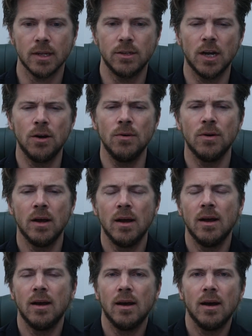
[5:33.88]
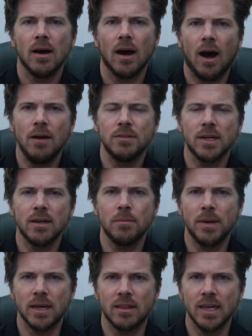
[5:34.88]
So I've done a
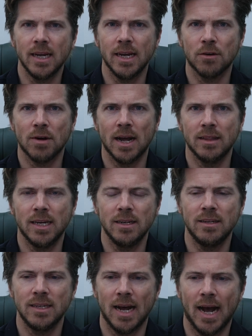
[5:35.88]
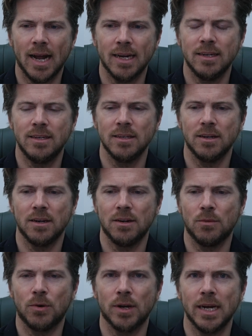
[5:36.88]
bit of thinking around this and
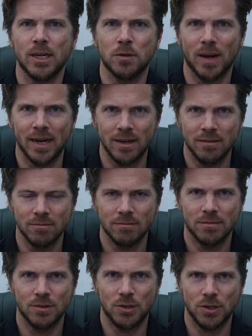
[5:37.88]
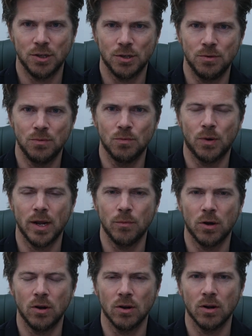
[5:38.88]
want to explain to you what it
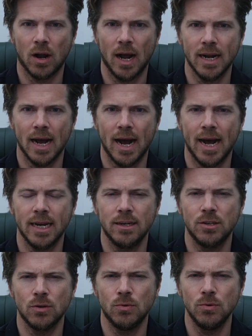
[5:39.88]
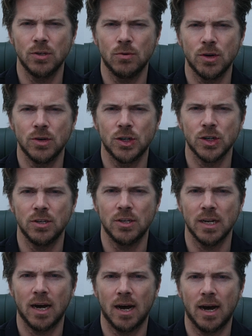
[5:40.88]
would look like, and also
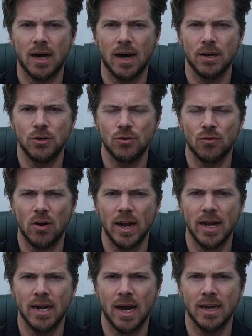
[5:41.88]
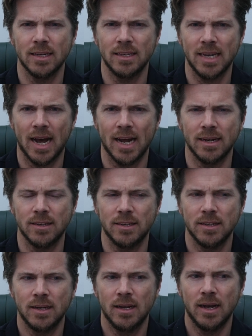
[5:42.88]
just try and
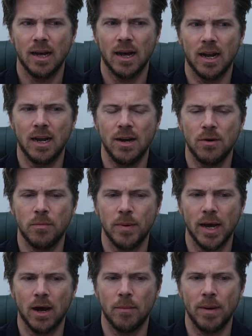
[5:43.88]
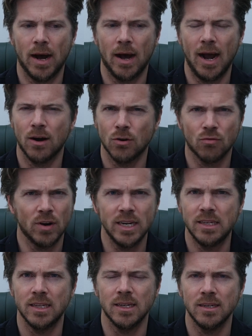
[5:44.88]
understand a little bit about how
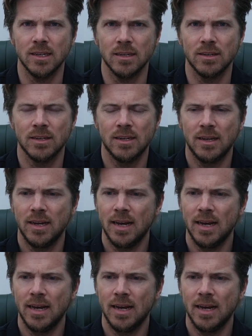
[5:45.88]
crazy this is.